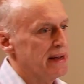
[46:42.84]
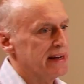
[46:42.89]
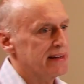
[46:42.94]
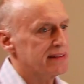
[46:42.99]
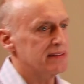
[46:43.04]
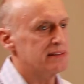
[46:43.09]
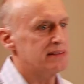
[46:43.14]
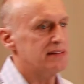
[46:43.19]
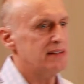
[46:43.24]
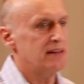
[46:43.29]

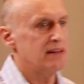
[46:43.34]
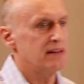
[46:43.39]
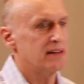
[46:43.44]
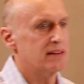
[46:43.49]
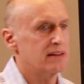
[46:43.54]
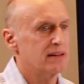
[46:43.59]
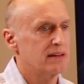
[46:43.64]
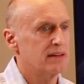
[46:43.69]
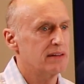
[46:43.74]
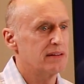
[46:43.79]
make the
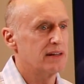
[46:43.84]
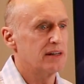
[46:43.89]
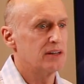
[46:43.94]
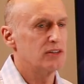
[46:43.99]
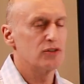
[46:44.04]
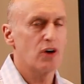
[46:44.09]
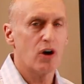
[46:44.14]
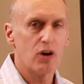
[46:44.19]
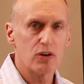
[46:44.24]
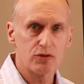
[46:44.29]
teeth that
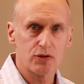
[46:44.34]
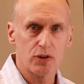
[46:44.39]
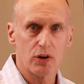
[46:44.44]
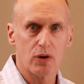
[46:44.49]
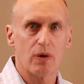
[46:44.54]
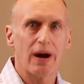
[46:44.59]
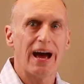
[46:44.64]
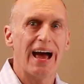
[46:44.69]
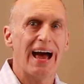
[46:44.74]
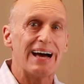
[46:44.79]
is
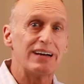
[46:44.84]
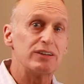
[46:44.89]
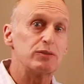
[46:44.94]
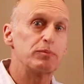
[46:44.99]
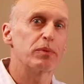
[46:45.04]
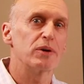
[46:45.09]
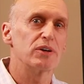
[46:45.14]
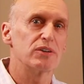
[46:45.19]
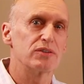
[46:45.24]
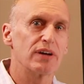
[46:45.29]
also as
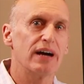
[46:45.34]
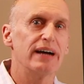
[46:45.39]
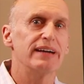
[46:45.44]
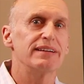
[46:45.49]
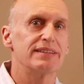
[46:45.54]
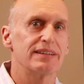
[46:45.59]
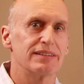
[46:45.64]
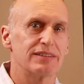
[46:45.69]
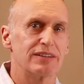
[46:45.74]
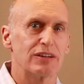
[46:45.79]

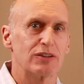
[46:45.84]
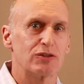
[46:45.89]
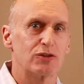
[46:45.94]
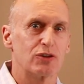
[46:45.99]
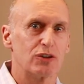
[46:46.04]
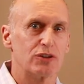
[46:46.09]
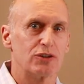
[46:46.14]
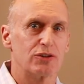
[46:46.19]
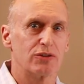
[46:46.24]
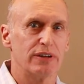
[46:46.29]
precise as the
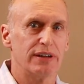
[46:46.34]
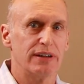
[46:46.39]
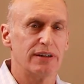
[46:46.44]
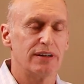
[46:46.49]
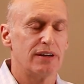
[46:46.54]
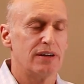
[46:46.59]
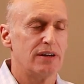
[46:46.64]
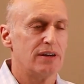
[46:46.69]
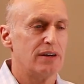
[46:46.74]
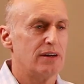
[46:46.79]
surgery.
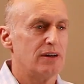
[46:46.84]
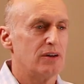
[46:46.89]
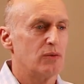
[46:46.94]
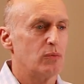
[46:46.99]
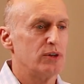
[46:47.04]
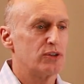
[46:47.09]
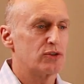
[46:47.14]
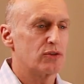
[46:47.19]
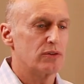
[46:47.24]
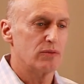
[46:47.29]

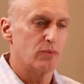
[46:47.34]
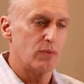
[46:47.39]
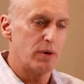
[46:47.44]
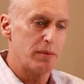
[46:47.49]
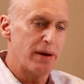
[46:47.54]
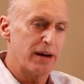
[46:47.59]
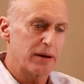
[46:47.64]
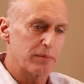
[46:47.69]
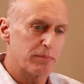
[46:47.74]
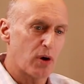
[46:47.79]
We
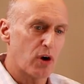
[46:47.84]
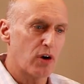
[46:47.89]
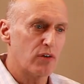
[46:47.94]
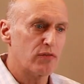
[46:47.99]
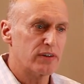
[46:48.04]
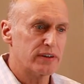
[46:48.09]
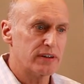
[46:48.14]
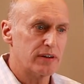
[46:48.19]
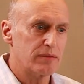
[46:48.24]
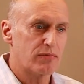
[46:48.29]
make
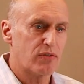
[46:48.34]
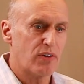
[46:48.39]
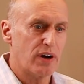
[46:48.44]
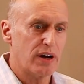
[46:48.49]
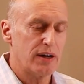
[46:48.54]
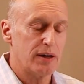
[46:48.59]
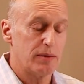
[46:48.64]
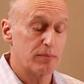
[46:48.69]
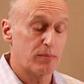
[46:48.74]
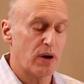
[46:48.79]
perfect
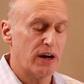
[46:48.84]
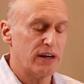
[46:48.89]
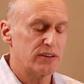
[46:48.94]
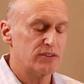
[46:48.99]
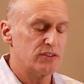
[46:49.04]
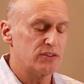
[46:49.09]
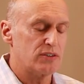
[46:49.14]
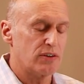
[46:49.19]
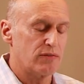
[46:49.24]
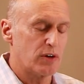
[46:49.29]

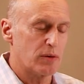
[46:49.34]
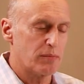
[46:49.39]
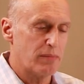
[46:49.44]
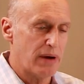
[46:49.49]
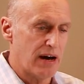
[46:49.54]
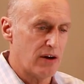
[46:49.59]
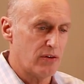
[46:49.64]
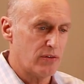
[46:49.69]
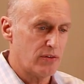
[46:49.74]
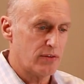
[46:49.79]
impressions of your
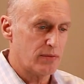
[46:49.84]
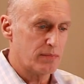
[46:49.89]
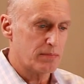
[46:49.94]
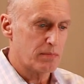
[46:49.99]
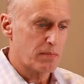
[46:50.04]
mouth